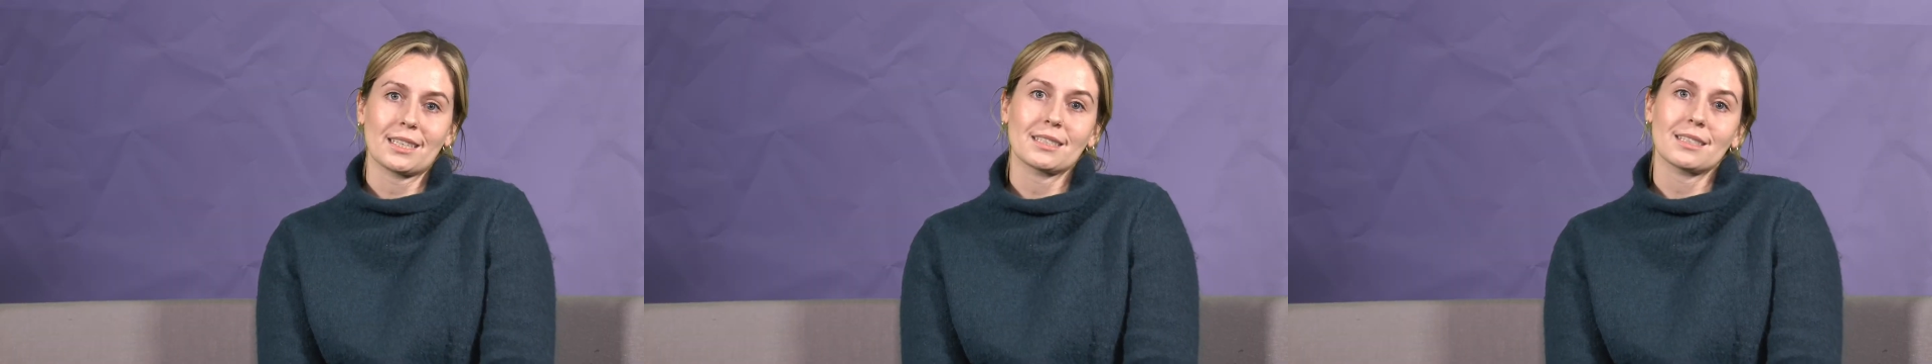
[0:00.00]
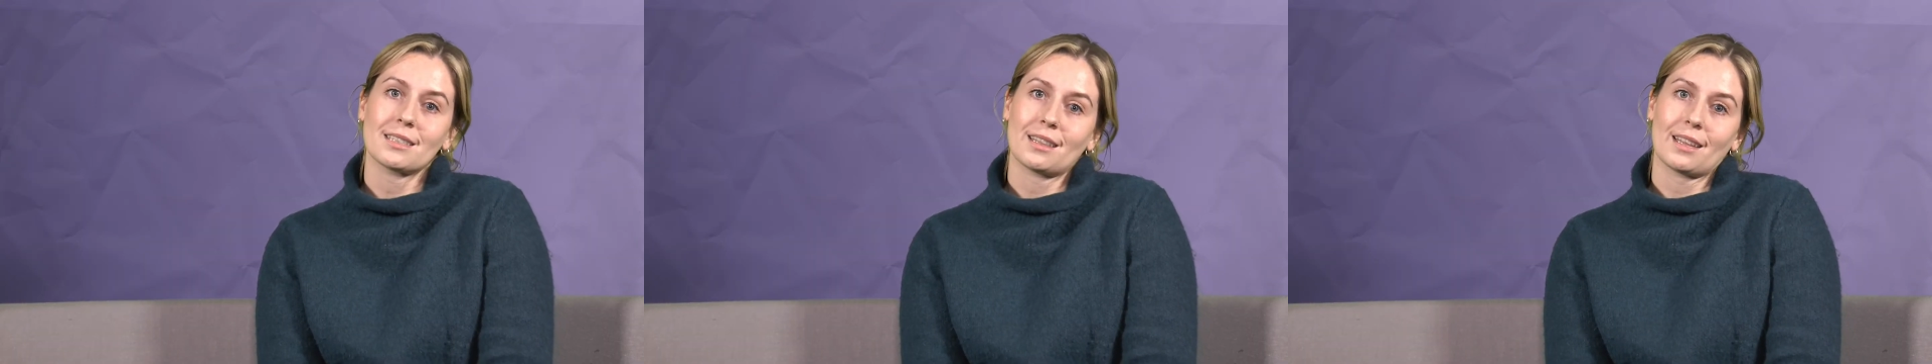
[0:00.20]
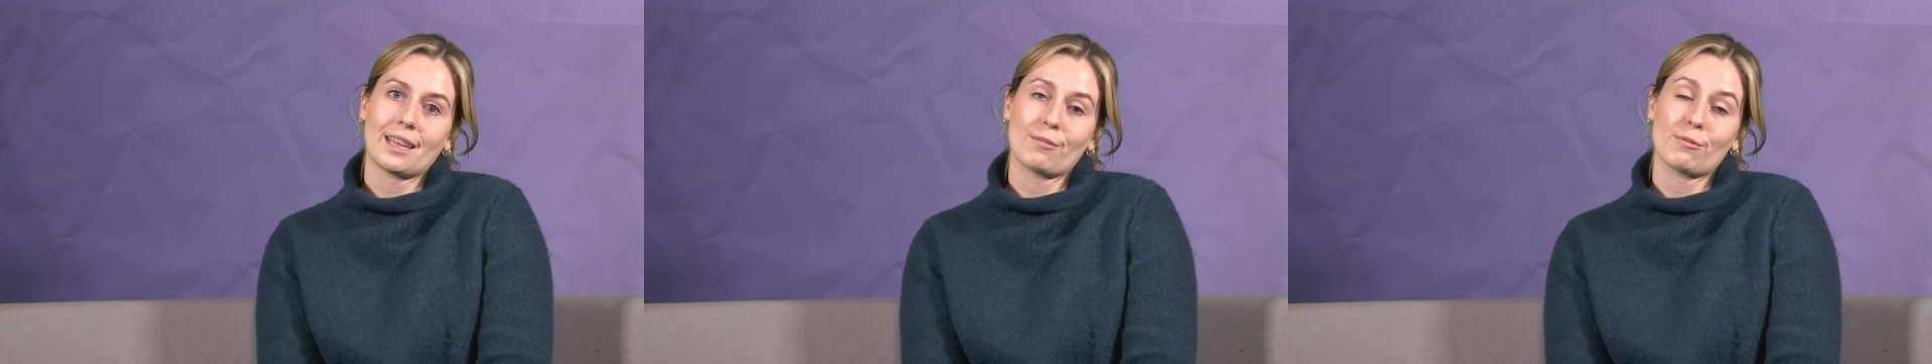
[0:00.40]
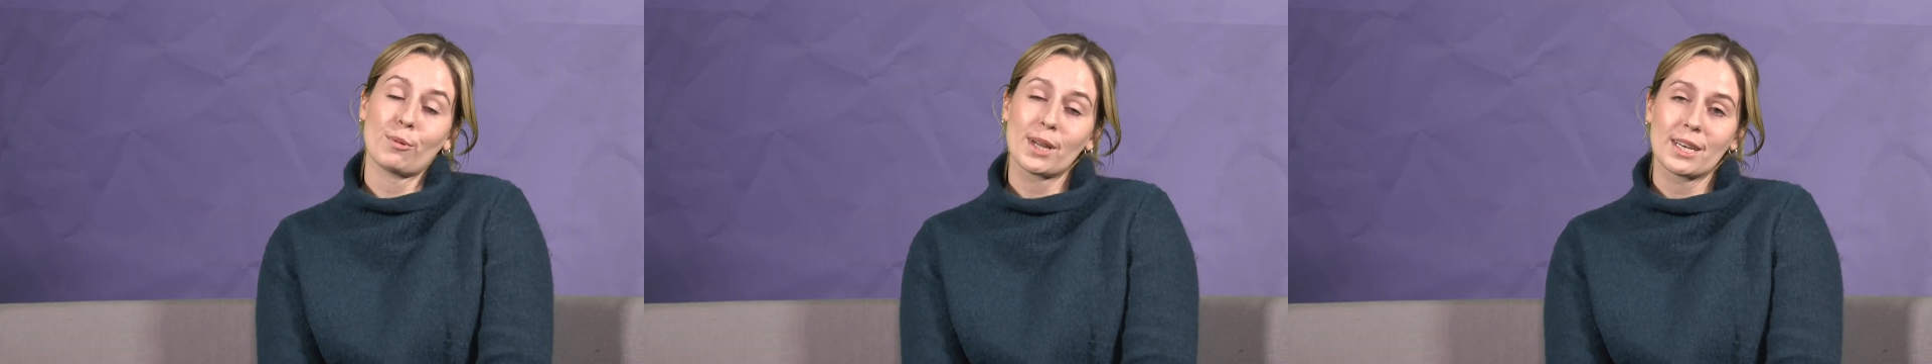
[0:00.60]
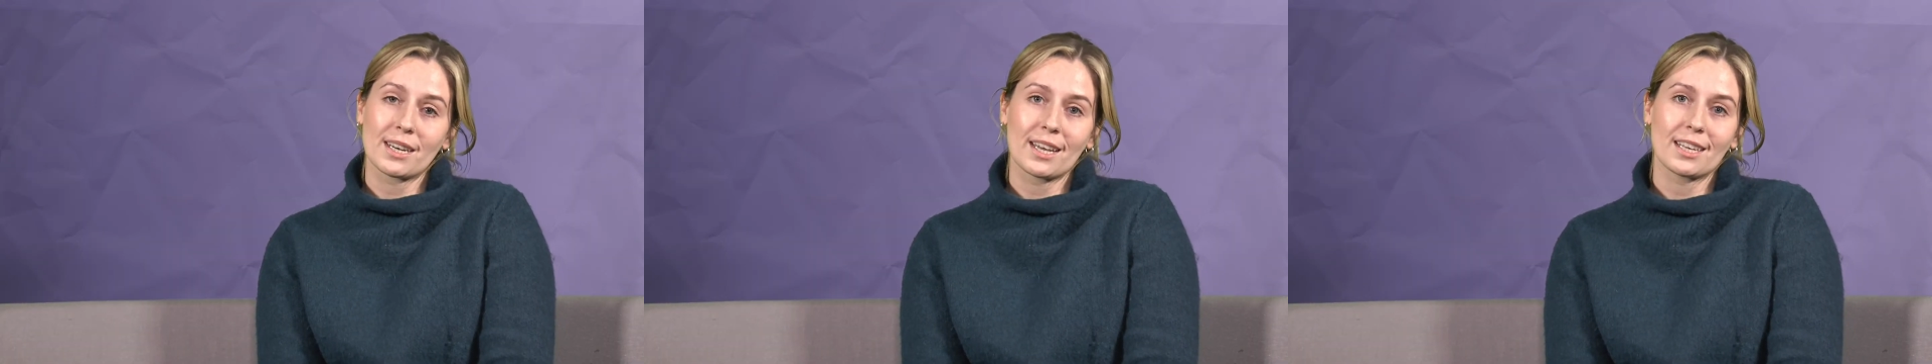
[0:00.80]
that they've
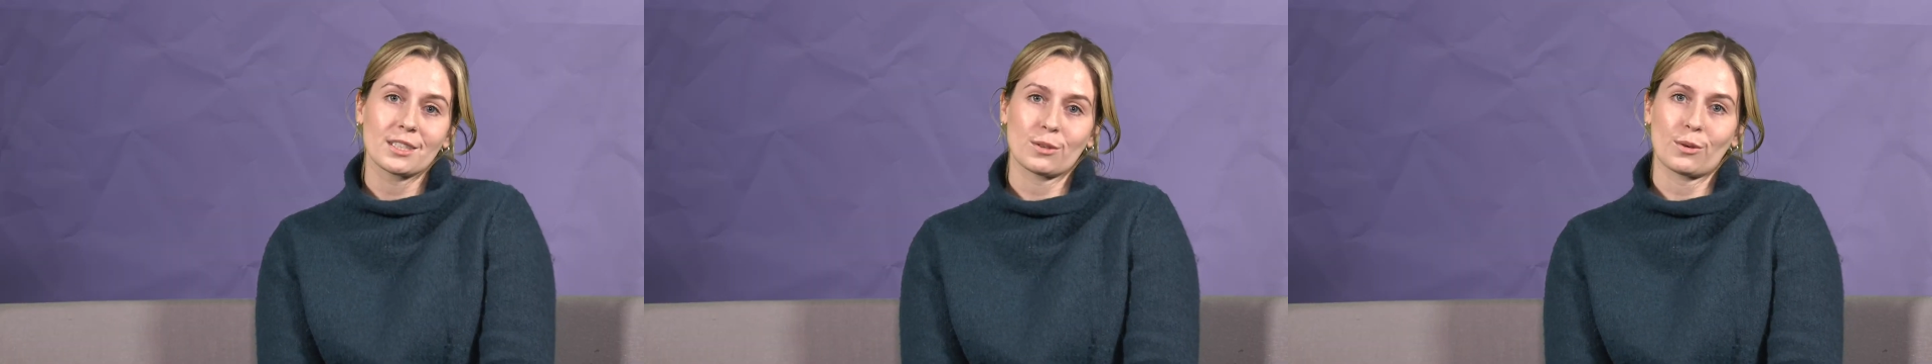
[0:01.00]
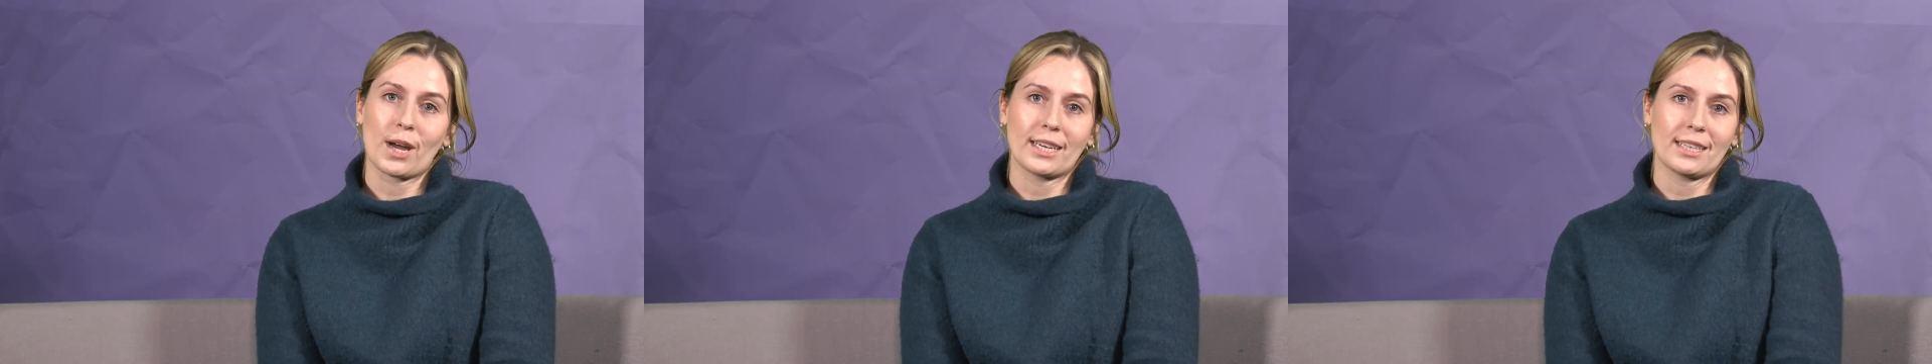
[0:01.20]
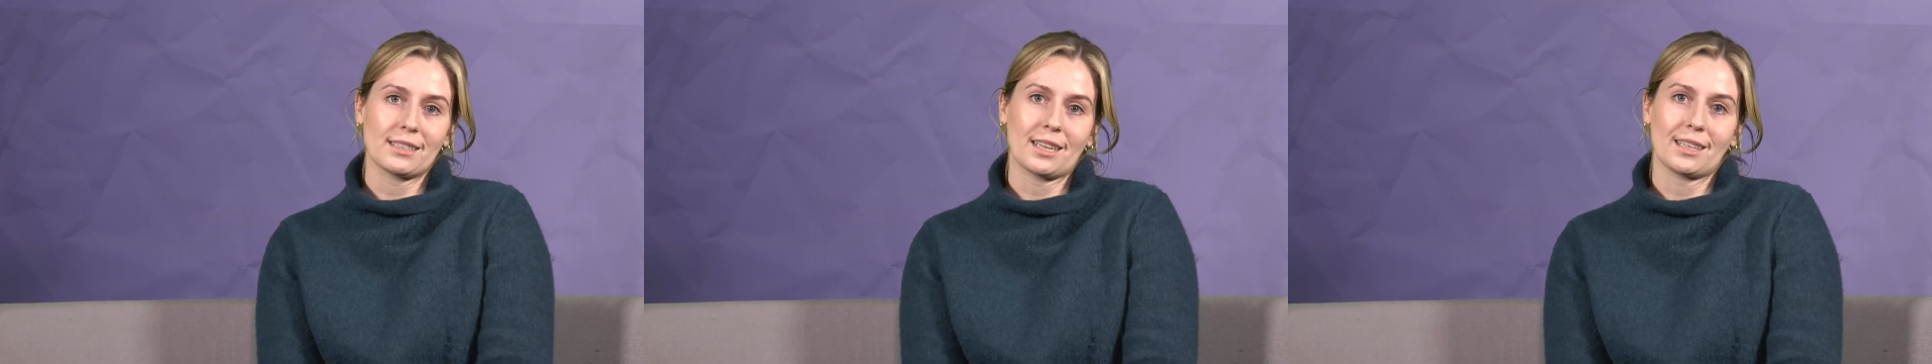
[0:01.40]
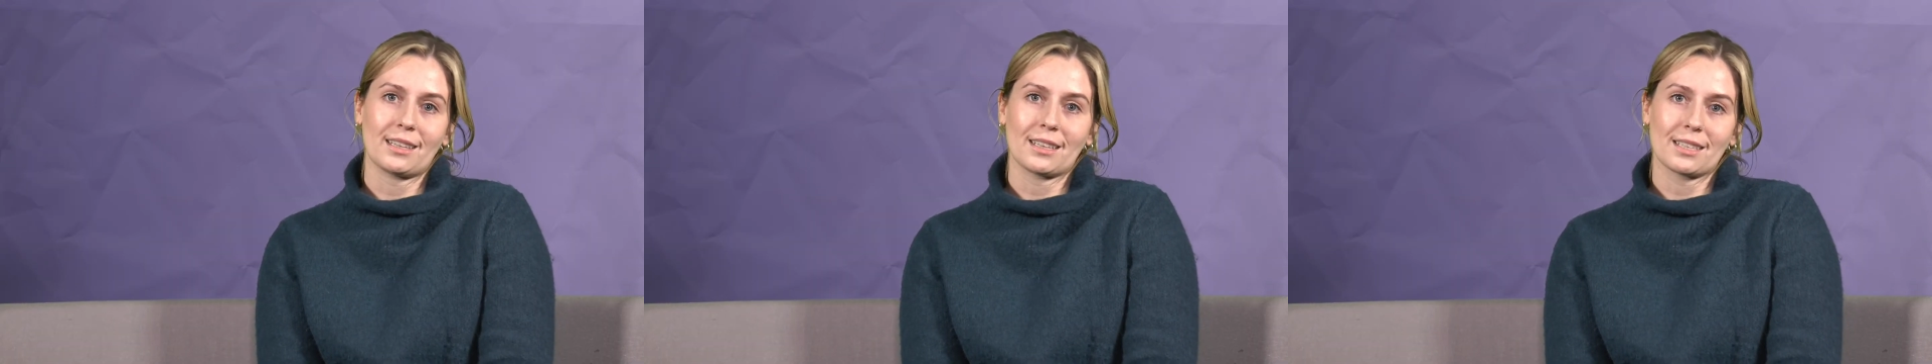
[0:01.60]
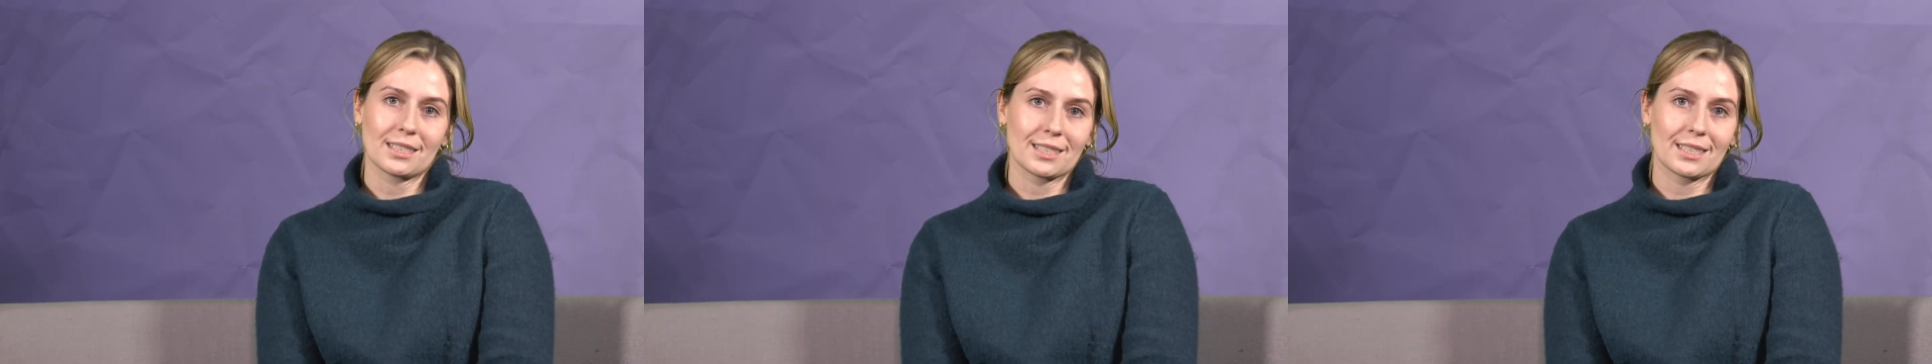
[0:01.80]
witnessed or anything
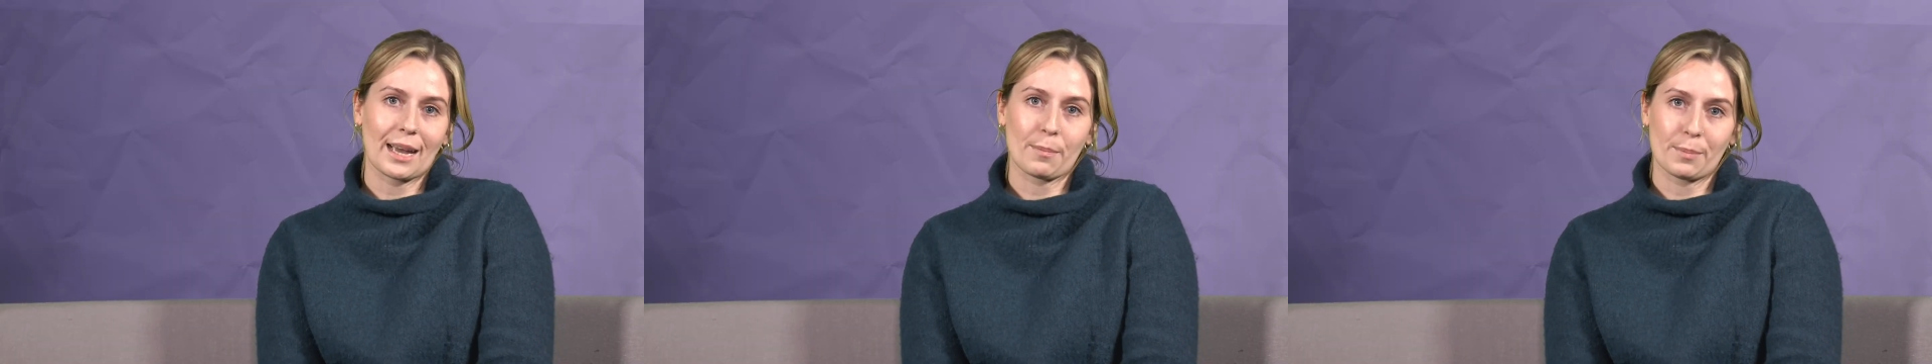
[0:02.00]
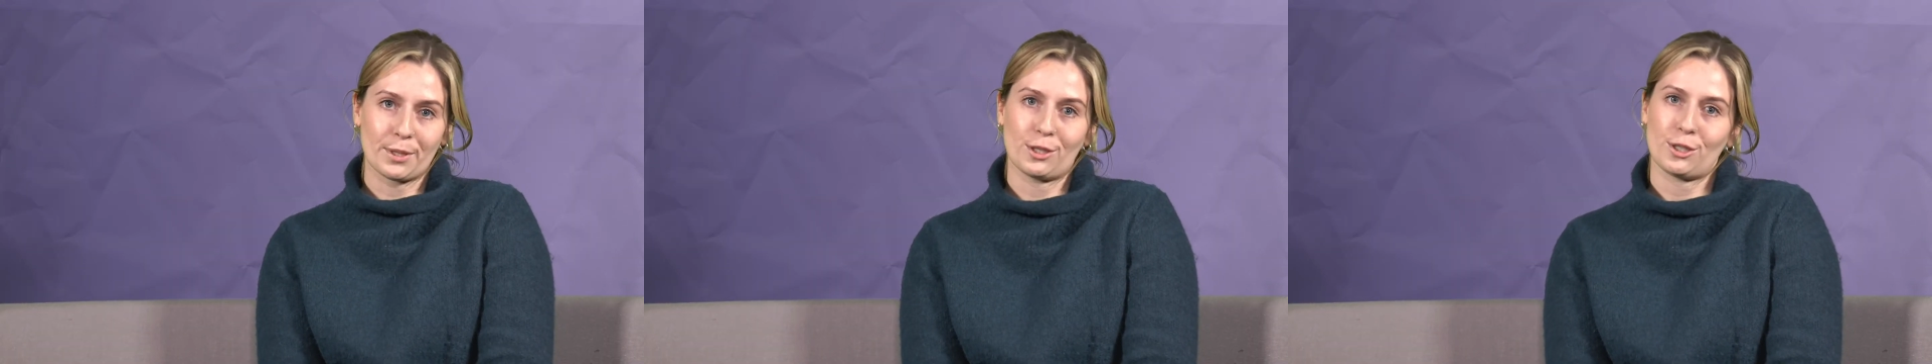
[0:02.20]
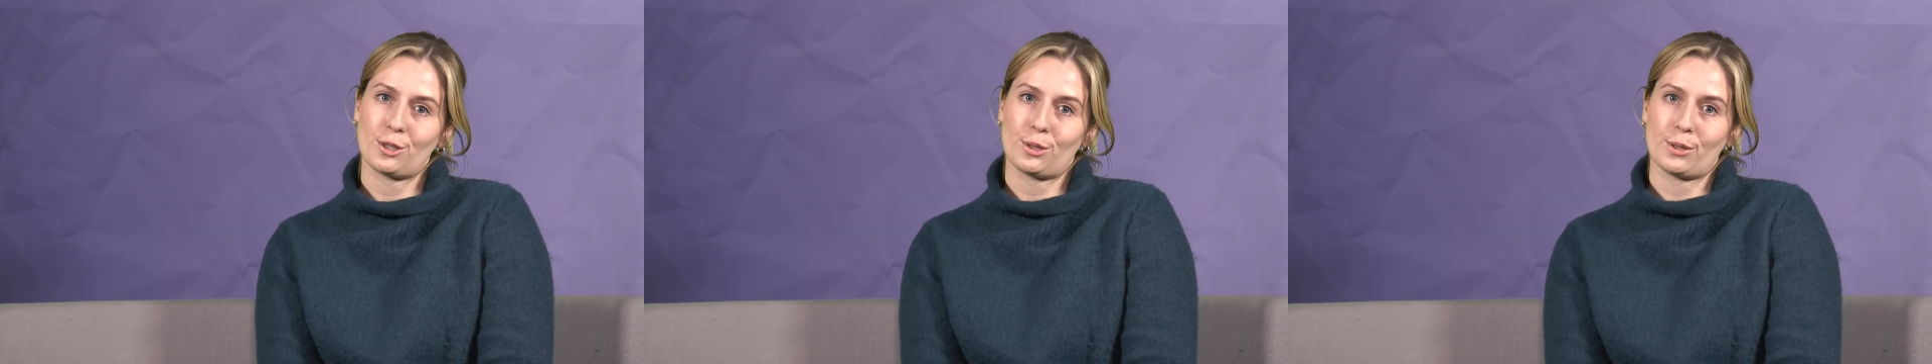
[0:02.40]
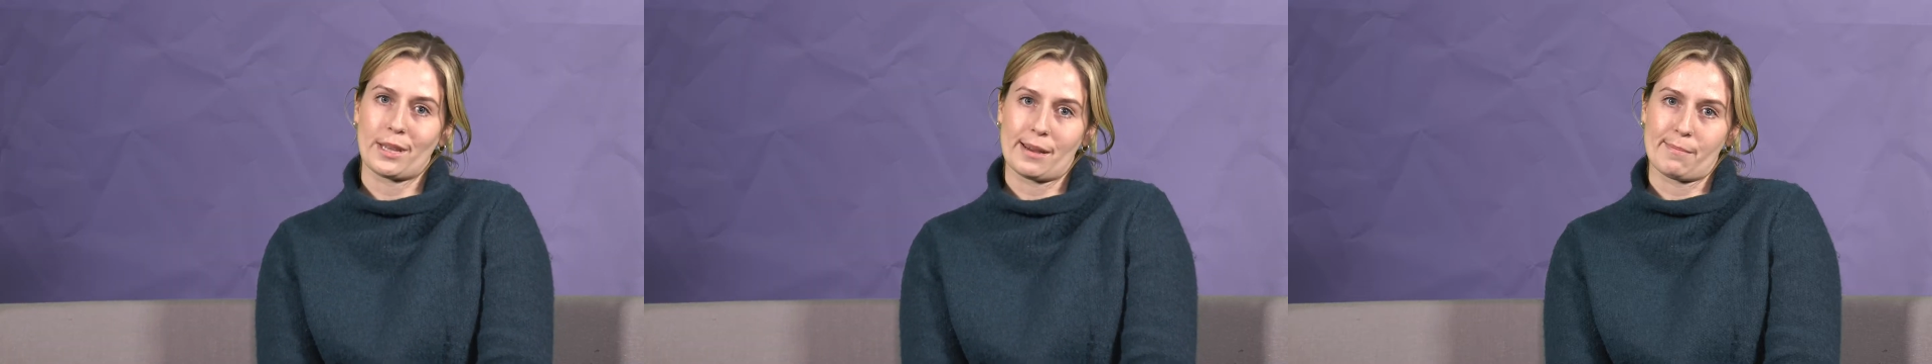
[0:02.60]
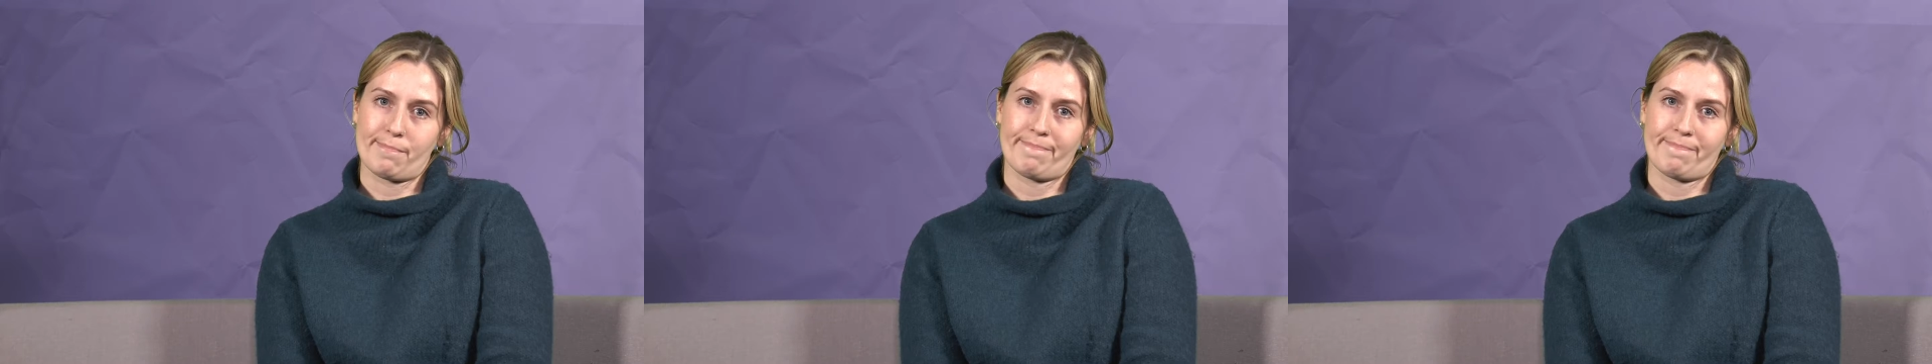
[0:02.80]
that's happened to them.